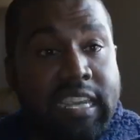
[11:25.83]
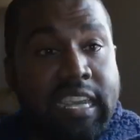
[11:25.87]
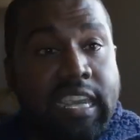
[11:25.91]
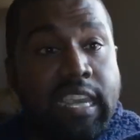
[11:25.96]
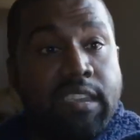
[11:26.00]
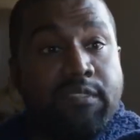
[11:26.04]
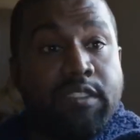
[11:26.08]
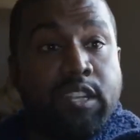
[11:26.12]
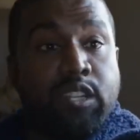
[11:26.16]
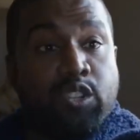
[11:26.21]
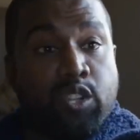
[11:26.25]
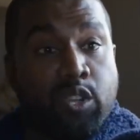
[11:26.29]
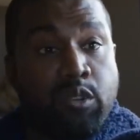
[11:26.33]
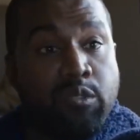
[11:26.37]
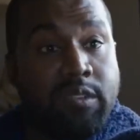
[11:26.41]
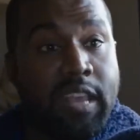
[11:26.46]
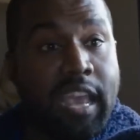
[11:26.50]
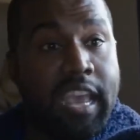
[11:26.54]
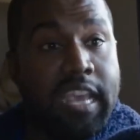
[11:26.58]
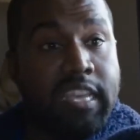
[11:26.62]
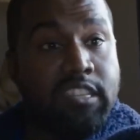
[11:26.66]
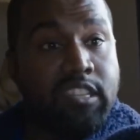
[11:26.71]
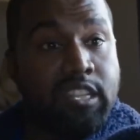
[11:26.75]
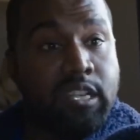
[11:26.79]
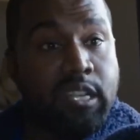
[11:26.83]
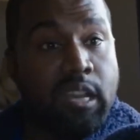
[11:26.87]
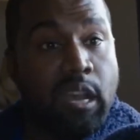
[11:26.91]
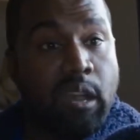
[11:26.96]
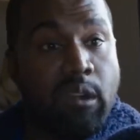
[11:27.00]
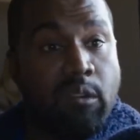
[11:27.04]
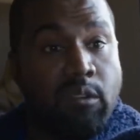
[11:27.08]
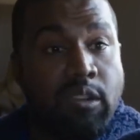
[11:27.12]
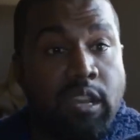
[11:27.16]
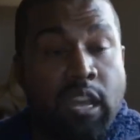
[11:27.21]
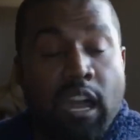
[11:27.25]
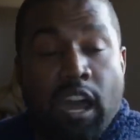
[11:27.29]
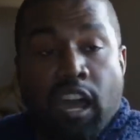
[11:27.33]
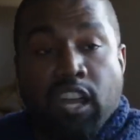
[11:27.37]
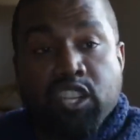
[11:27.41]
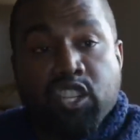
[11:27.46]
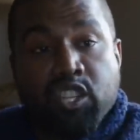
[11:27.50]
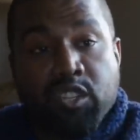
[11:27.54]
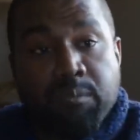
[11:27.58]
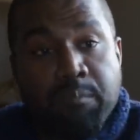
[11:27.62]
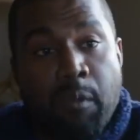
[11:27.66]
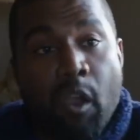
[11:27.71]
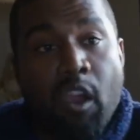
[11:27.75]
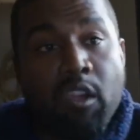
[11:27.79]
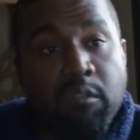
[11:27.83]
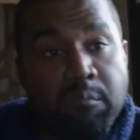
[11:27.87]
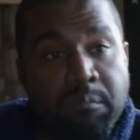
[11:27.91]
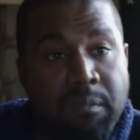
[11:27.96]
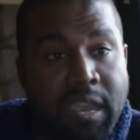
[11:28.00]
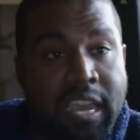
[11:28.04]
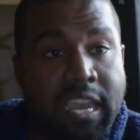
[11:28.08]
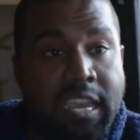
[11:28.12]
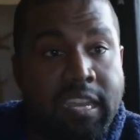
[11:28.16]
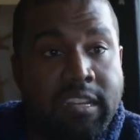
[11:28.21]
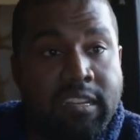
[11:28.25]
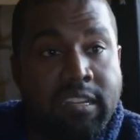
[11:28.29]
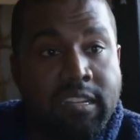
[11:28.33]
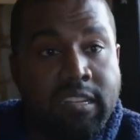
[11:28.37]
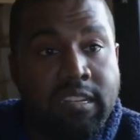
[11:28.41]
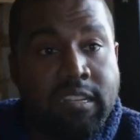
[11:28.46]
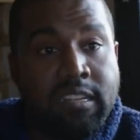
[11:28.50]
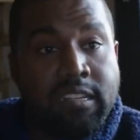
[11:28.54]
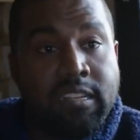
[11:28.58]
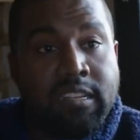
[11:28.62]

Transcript: even 2 days ago. A smart man